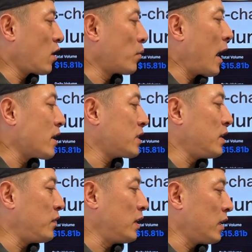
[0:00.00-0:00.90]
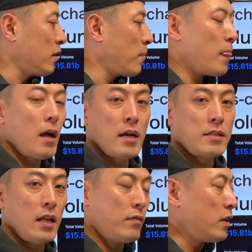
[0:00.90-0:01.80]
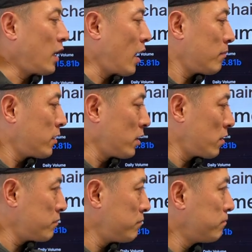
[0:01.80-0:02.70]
of the Axie Infinity as NFT game here.